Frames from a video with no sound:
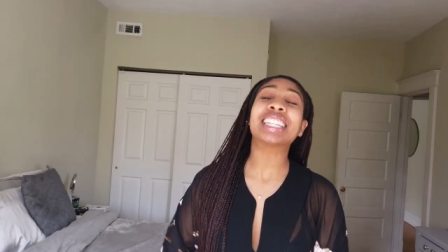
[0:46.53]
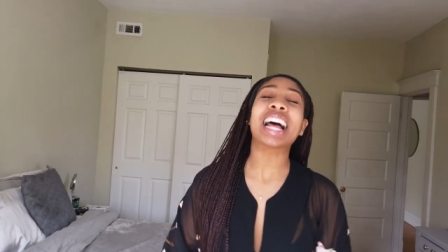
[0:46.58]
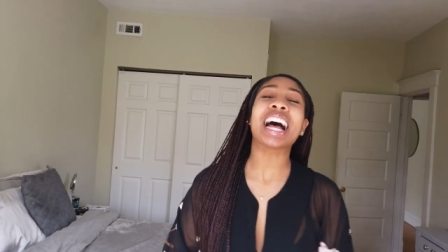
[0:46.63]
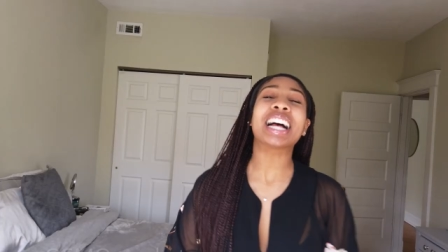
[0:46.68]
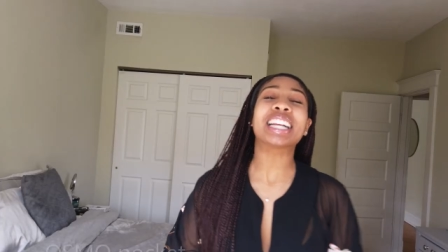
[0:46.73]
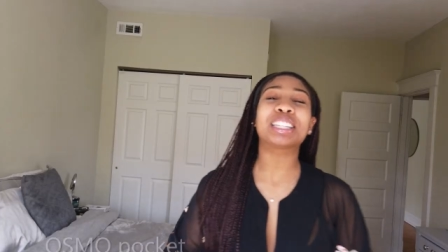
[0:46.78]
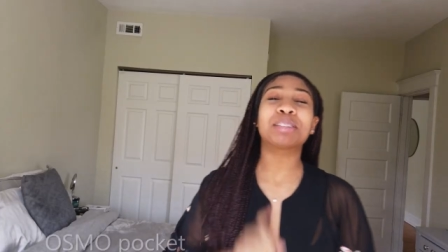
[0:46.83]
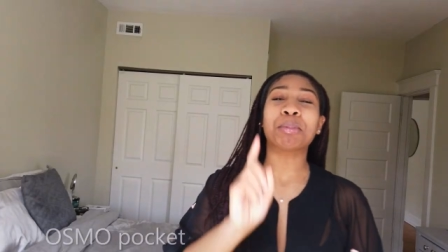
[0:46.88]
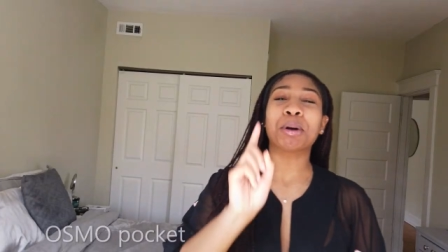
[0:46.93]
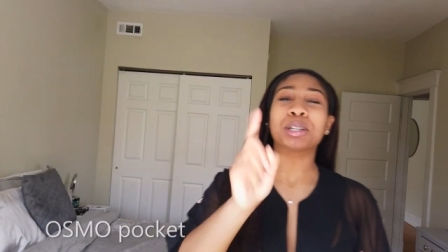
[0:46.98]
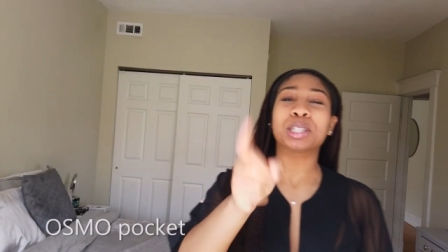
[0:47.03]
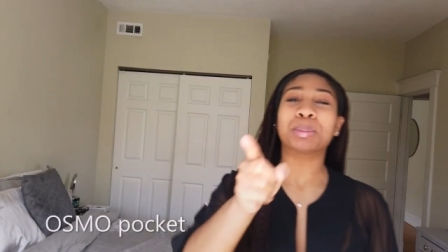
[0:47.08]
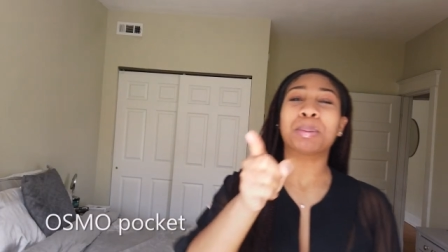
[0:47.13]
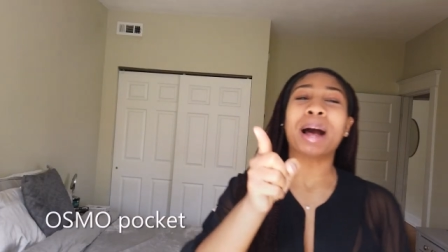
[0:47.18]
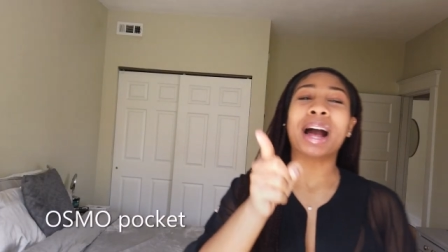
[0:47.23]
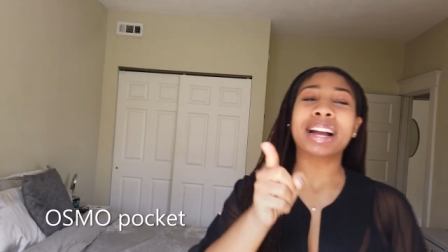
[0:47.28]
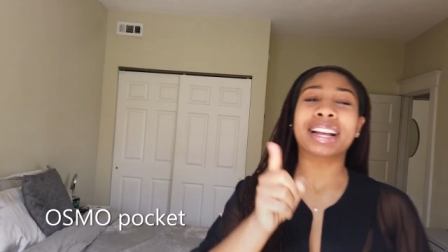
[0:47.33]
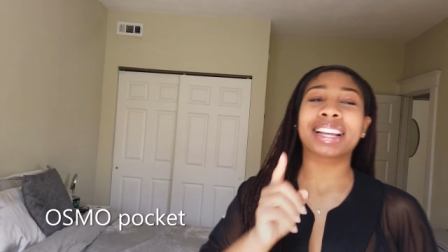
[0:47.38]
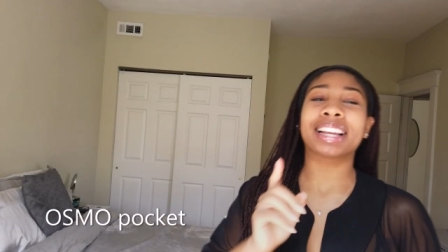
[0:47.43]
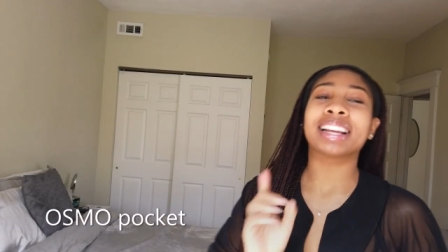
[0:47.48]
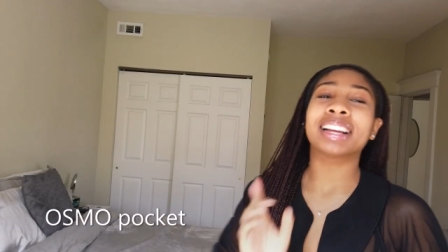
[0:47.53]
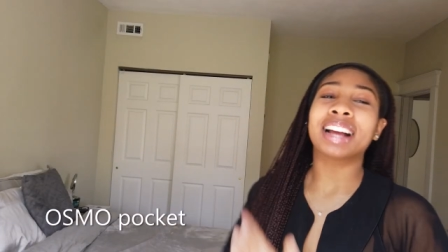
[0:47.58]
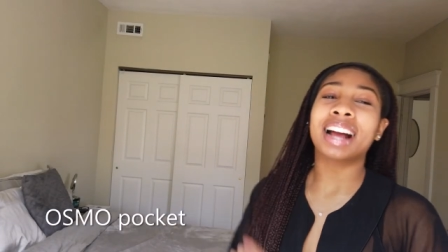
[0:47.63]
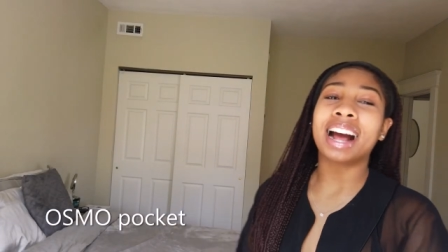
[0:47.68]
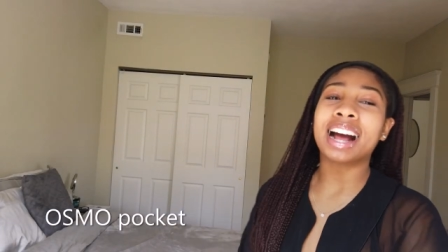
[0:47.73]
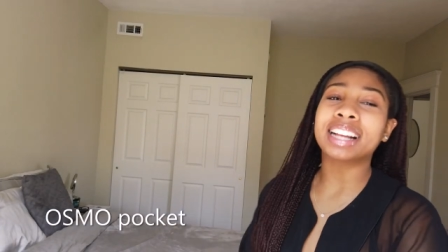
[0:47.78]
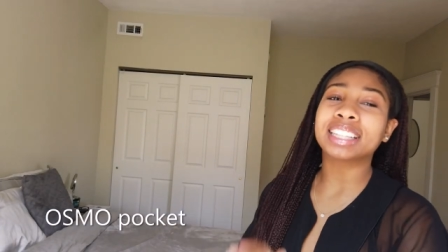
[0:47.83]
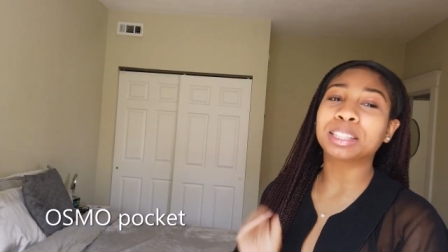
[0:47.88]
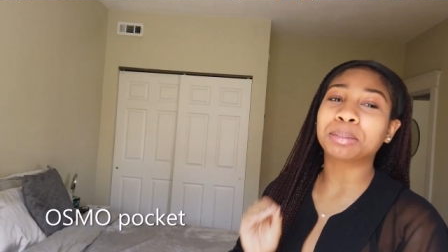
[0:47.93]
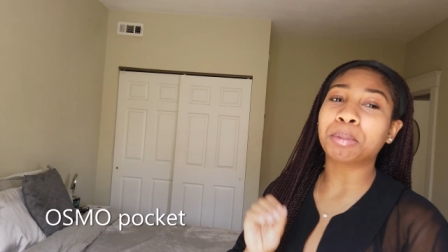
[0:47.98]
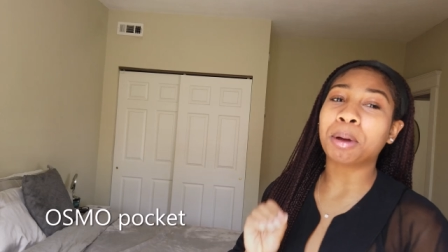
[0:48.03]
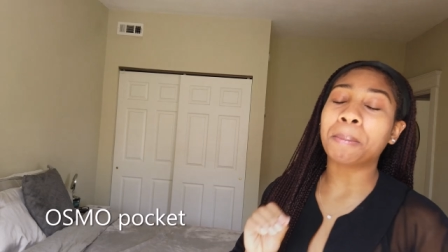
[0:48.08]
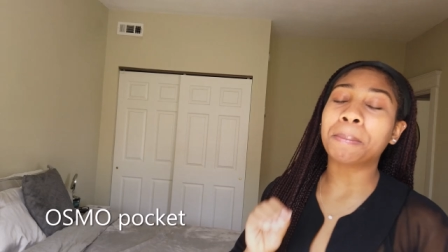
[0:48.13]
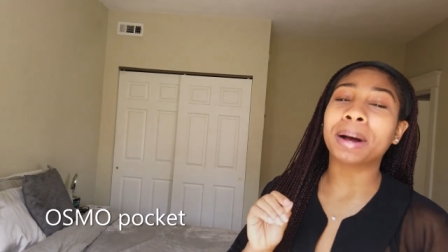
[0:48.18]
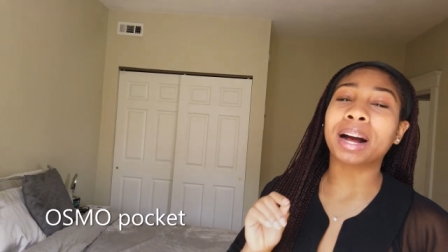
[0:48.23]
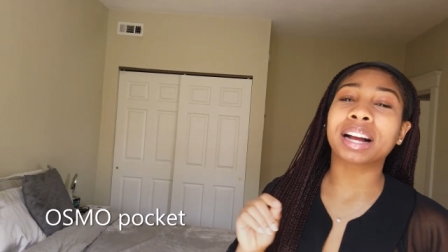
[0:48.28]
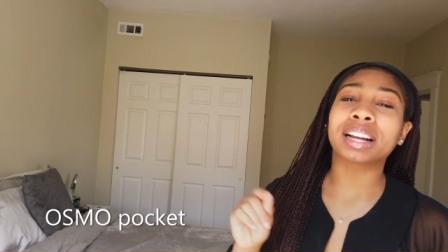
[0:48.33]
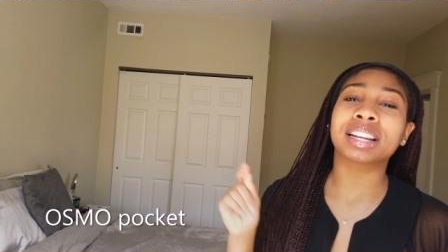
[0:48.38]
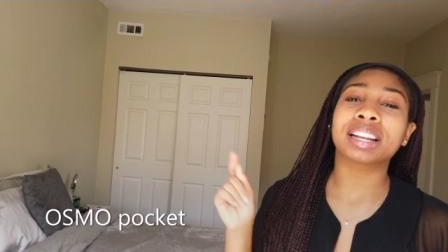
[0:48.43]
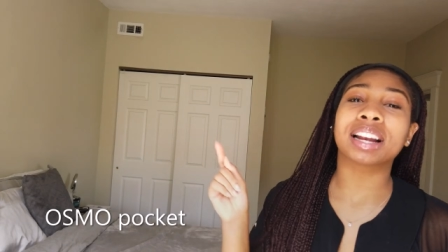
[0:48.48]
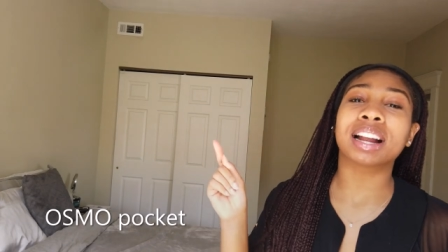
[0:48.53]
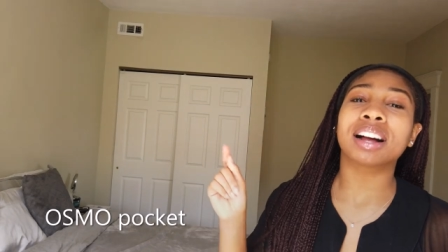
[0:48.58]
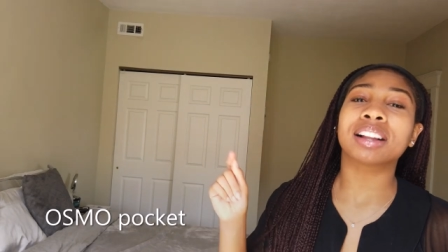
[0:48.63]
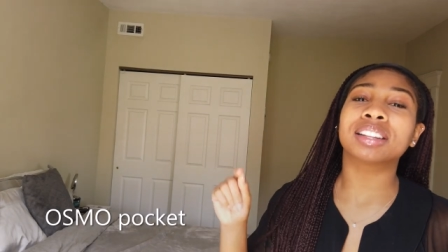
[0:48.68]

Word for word: It's an Osmos Pocket. Osmo Pocket.